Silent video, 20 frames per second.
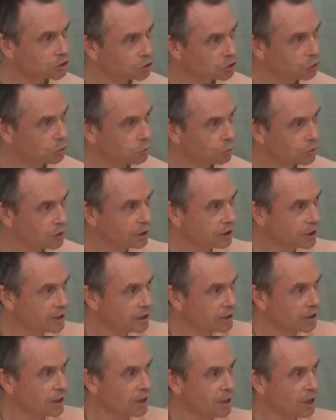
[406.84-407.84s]
to
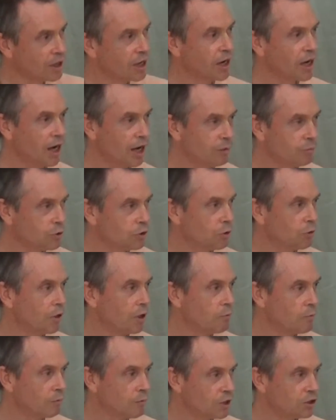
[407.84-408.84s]
really come to
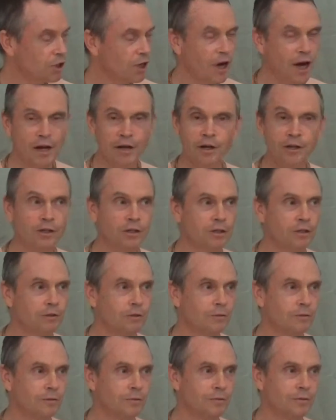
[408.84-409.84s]
a higher.
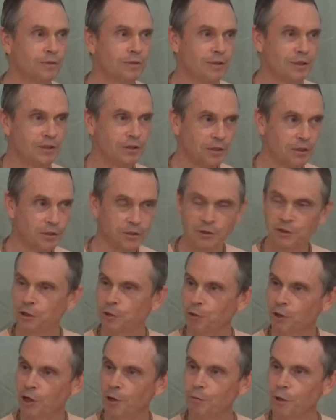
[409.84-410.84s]
See
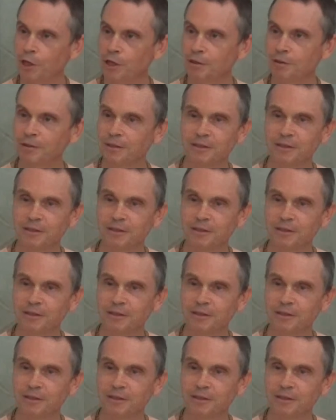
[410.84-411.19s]
what I mean?